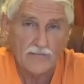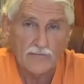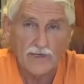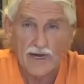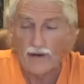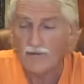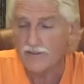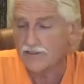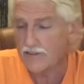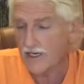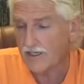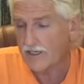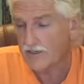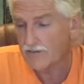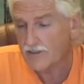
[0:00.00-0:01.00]
But I would
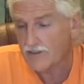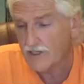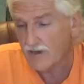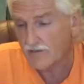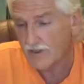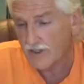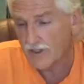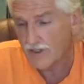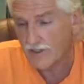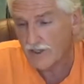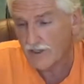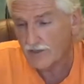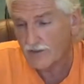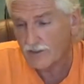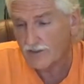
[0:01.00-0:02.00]
say give yourself a good
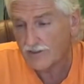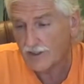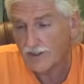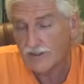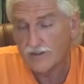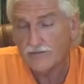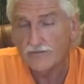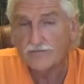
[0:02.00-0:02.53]
year easy.